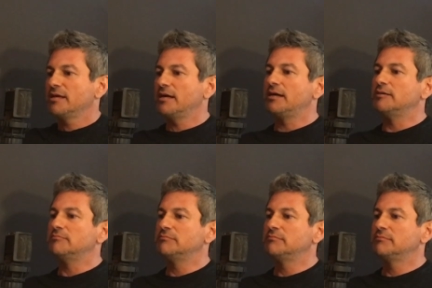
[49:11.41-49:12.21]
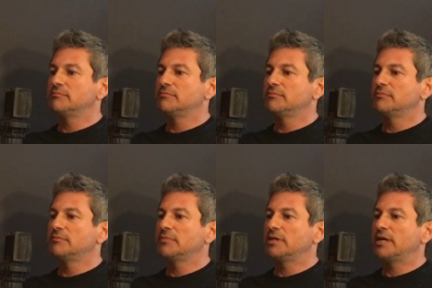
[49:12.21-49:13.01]

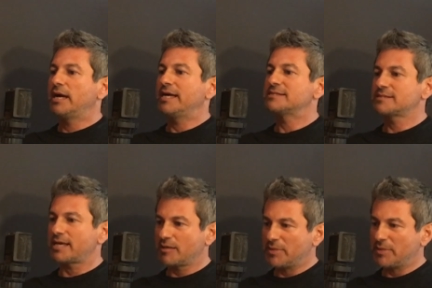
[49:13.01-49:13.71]
I psych